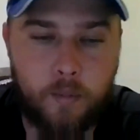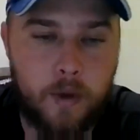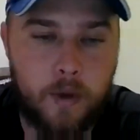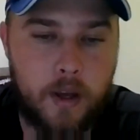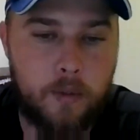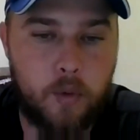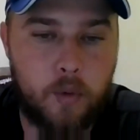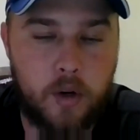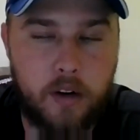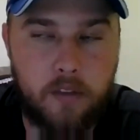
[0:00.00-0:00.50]

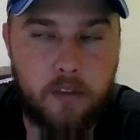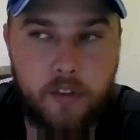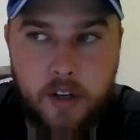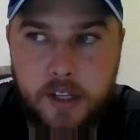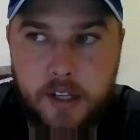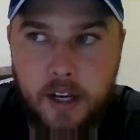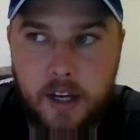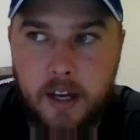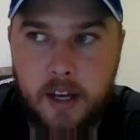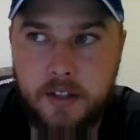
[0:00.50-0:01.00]
And whatever he
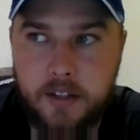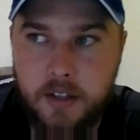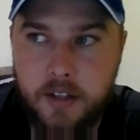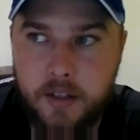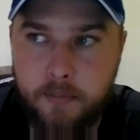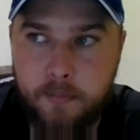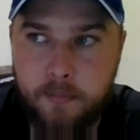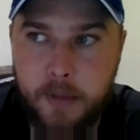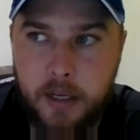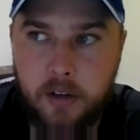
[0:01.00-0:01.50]
does,
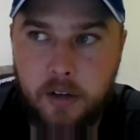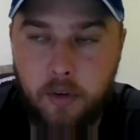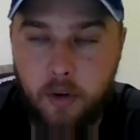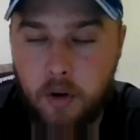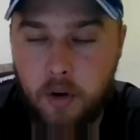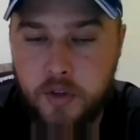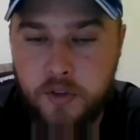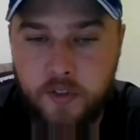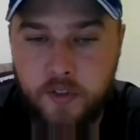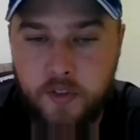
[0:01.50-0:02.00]
he's a big
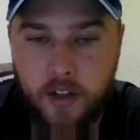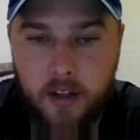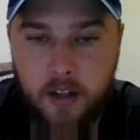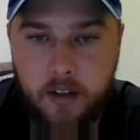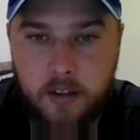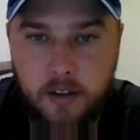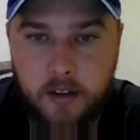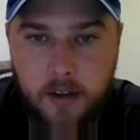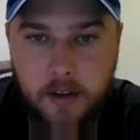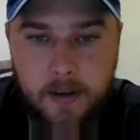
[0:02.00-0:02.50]
gross fella.